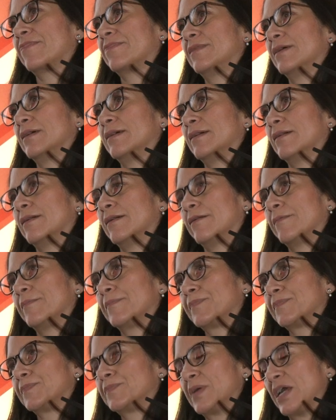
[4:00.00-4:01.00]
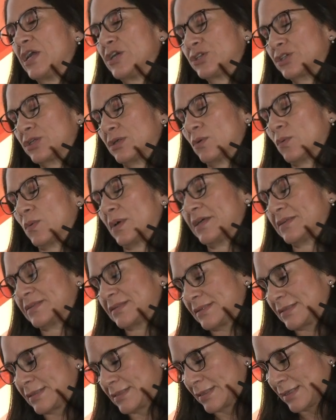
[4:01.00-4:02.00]
the patient was
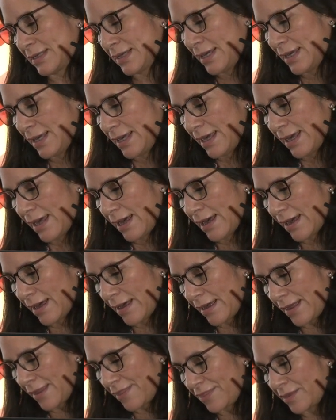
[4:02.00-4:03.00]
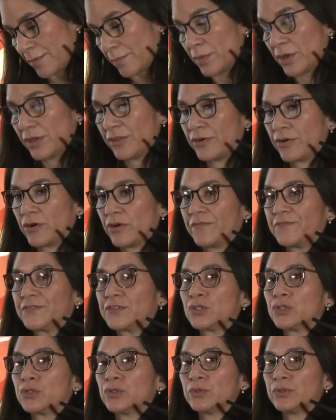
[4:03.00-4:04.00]
the mother of
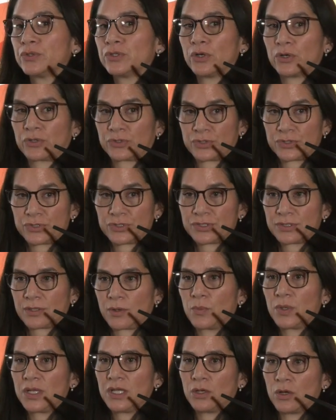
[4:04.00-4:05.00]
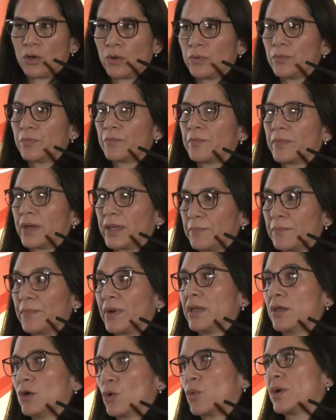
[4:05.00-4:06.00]
2 doctors that we know. My
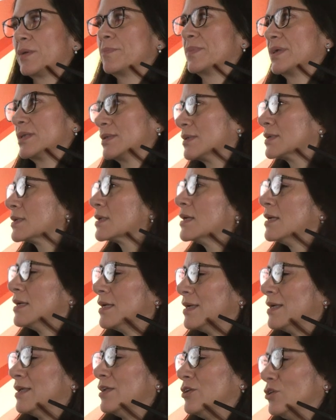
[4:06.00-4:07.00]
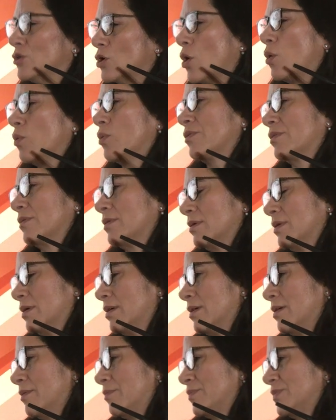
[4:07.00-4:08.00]
equipment know
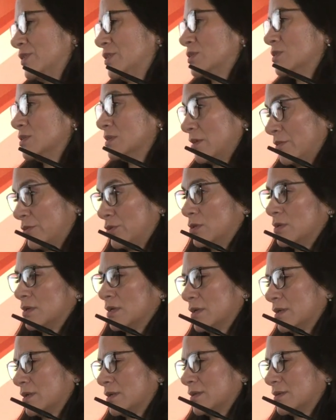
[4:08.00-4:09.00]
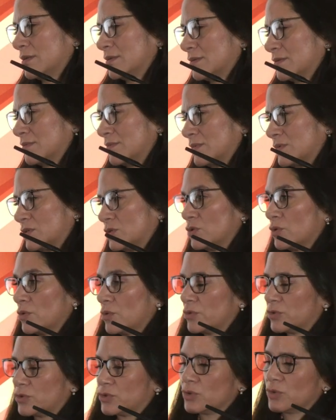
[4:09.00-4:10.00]
the
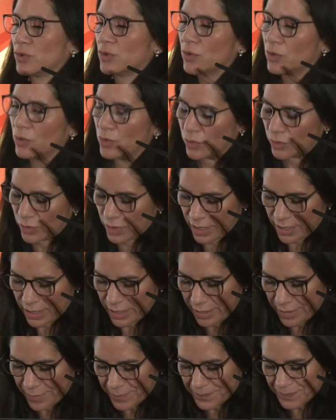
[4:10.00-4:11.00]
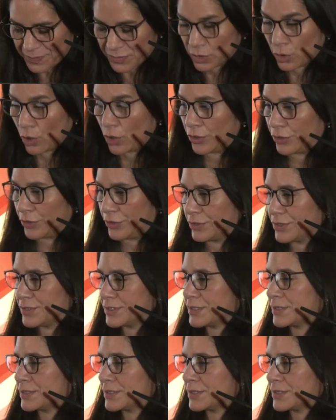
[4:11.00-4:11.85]
2 daughters.